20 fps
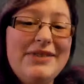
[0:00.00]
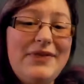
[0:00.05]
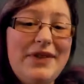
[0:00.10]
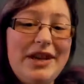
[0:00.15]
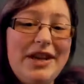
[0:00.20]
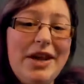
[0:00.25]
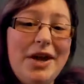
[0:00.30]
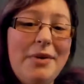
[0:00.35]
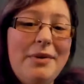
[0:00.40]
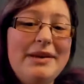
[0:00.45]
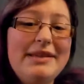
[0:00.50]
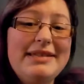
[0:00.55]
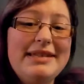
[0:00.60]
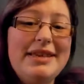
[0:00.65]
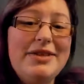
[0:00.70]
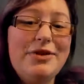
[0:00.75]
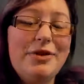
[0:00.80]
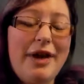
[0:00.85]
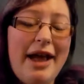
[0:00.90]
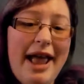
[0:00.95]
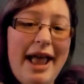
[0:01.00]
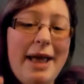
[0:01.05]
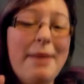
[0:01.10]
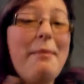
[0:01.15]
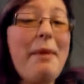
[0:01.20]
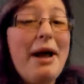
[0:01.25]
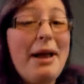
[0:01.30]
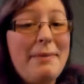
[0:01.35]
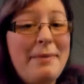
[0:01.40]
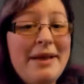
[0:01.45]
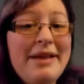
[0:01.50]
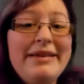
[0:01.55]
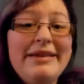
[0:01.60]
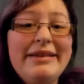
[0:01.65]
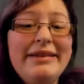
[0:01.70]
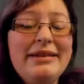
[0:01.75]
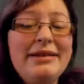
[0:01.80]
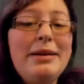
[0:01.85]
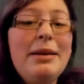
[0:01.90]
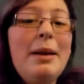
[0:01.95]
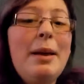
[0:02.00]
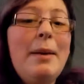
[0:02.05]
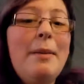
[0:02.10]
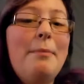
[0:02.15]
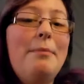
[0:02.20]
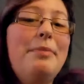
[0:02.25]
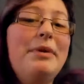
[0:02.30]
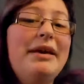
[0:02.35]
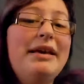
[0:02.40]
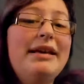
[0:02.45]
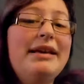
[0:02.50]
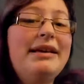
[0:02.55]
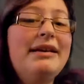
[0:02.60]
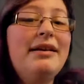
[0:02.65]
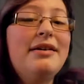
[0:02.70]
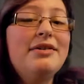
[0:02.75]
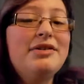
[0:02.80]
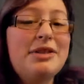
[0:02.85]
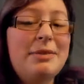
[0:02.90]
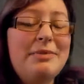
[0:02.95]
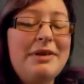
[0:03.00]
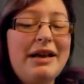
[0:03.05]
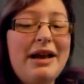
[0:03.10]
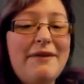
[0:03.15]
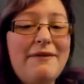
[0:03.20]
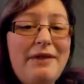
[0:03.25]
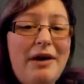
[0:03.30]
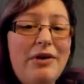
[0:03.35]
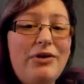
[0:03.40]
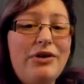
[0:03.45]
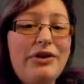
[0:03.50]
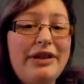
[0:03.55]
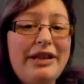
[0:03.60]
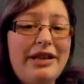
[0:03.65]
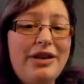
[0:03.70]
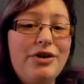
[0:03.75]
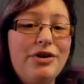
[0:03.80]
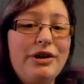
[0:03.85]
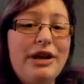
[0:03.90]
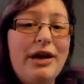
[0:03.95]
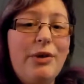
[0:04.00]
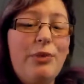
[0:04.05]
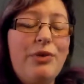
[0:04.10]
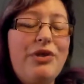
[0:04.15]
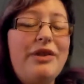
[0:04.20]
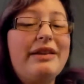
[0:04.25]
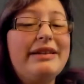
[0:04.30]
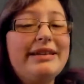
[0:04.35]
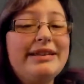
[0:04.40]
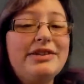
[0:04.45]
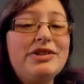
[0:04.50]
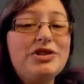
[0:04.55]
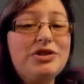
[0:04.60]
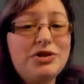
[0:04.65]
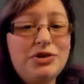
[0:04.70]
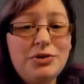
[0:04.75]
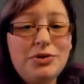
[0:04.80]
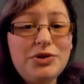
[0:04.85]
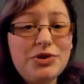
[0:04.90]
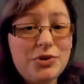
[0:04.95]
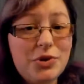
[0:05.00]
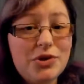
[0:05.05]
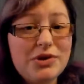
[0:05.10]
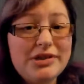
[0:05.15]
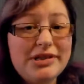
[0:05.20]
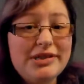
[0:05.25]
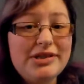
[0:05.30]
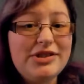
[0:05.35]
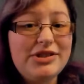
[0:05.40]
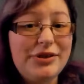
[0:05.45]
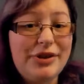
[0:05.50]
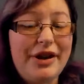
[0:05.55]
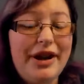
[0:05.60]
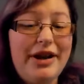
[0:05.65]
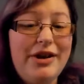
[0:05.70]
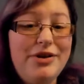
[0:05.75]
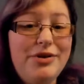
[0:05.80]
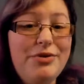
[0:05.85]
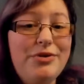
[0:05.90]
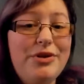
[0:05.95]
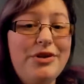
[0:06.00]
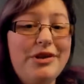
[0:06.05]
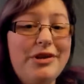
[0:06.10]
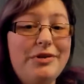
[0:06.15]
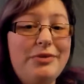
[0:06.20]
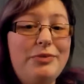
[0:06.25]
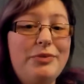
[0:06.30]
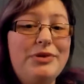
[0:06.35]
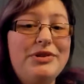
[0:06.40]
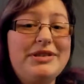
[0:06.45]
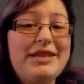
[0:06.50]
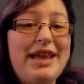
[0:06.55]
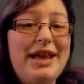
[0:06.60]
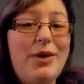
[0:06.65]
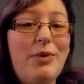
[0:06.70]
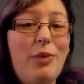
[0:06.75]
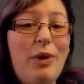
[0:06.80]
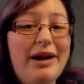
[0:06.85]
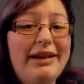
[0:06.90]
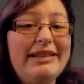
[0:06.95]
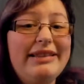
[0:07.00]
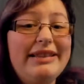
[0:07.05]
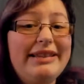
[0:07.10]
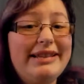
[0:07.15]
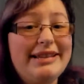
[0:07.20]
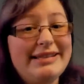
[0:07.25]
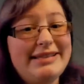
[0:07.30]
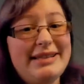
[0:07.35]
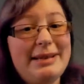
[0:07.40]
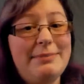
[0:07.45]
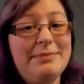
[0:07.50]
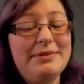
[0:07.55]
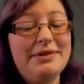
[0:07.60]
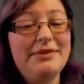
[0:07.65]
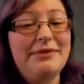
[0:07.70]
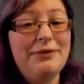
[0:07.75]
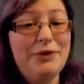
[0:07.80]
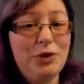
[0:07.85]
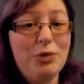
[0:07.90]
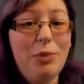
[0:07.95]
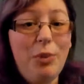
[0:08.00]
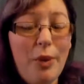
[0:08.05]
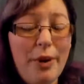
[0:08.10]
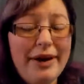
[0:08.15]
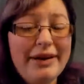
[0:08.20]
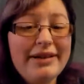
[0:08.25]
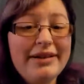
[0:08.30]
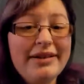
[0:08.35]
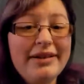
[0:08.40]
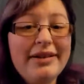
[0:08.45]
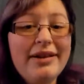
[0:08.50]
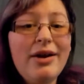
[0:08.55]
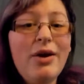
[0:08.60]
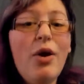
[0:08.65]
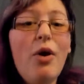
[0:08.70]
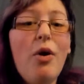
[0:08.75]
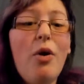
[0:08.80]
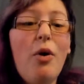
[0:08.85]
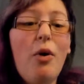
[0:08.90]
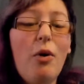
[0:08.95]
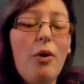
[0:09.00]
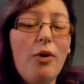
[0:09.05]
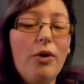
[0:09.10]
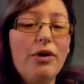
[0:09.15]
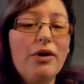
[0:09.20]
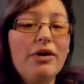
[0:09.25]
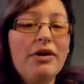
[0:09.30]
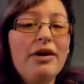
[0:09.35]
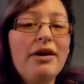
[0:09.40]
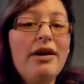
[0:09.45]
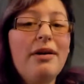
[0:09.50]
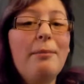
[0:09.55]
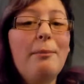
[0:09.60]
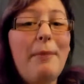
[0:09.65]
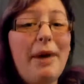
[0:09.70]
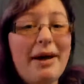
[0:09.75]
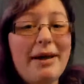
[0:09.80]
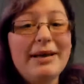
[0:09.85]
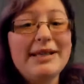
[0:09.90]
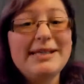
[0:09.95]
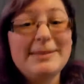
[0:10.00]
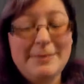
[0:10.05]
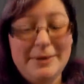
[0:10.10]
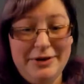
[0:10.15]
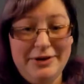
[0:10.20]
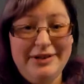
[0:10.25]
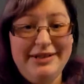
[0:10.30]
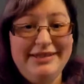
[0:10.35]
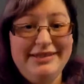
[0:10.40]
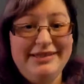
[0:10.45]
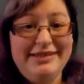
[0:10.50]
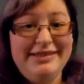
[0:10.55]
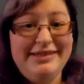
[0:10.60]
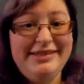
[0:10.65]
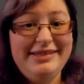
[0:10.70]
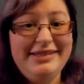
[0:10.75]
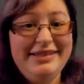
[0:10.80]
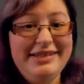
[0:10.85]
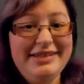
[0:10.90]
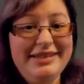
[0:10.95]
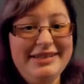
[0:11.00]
video is either A, my opinion, B, something I found on the internet with at least 2 sources so that I knew that it was a widely accepted viewpoint, or my experiences.